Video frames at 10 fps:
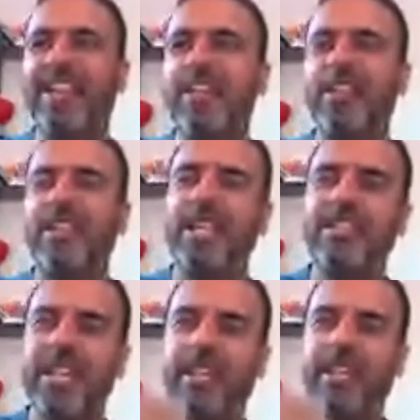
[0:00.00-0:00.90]
And
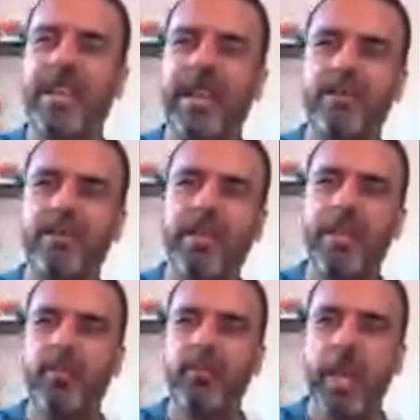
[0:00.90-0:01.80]
things like that.
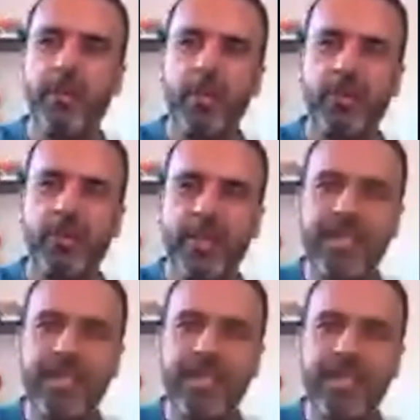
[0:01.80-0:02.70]
So I
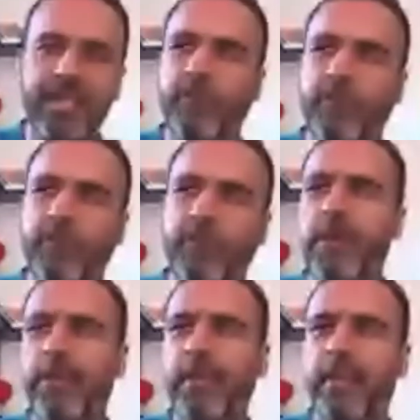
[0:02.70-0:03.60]
was busy and I was
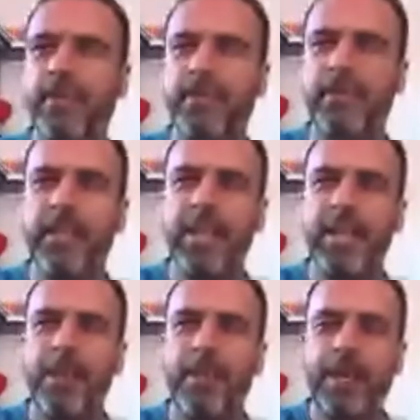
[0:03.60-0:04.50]
focused on
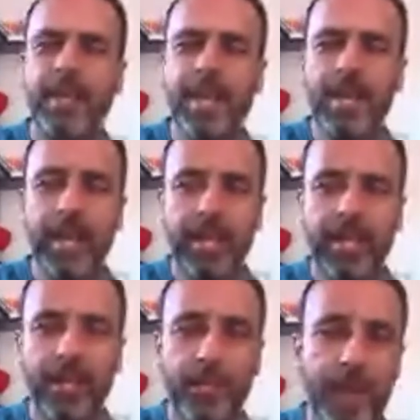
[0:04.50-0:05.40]
this. But
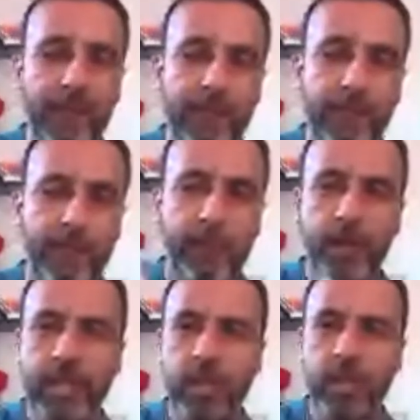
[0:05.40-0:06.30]
then, like my
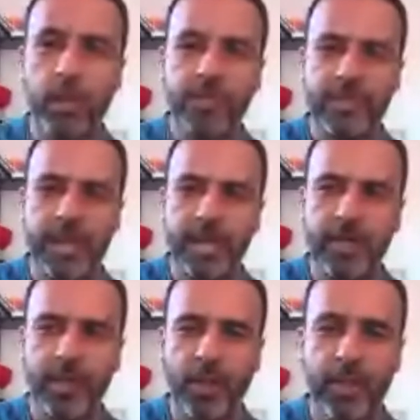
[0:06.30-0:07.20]
4-year-old
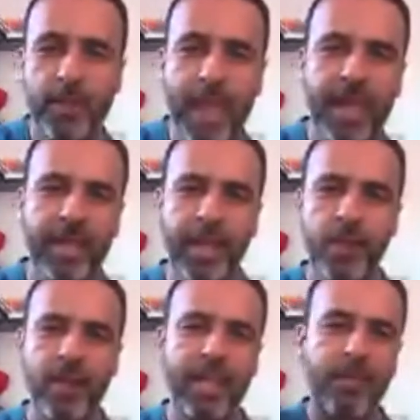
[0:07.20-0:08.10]
son on the
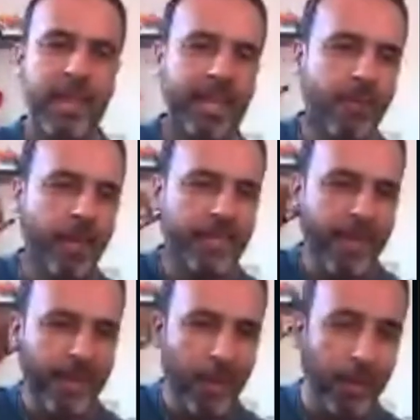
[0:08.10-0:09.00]
background, like when
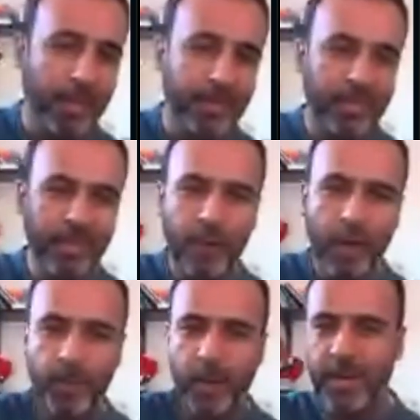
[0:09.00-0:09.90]
he was having all
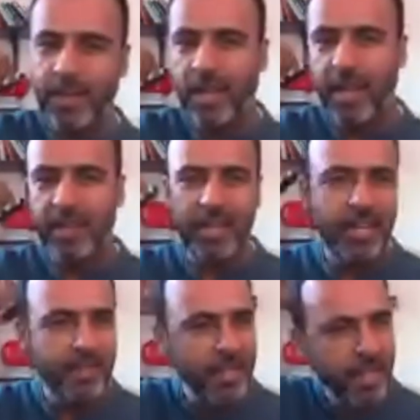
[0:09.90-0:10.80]
this Formula One
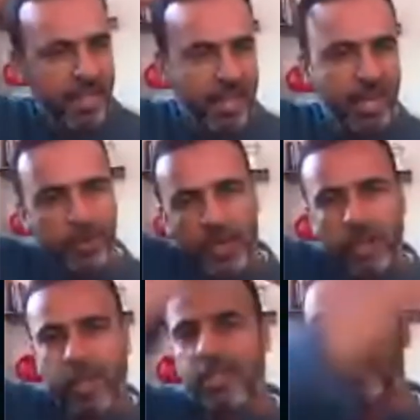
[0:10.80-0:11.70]
car race
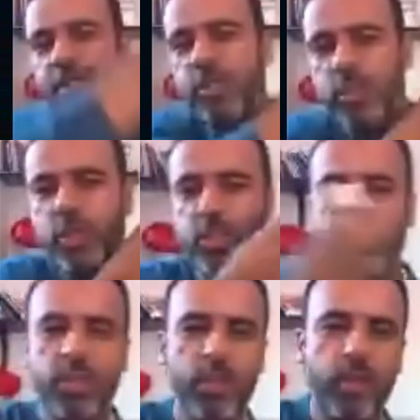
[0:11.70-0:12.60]
and doing all this
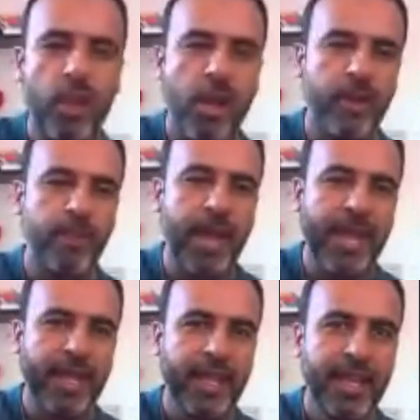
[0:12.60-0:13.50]

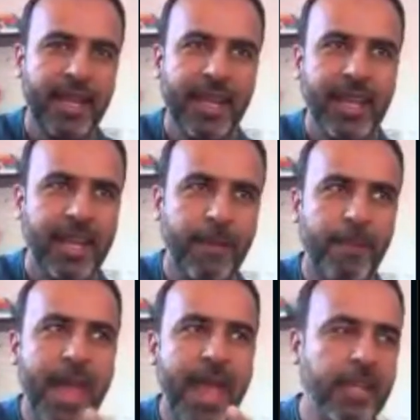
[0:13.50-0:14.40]
on my
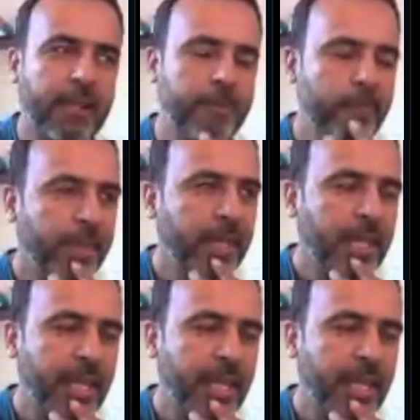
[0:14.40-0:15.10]
back,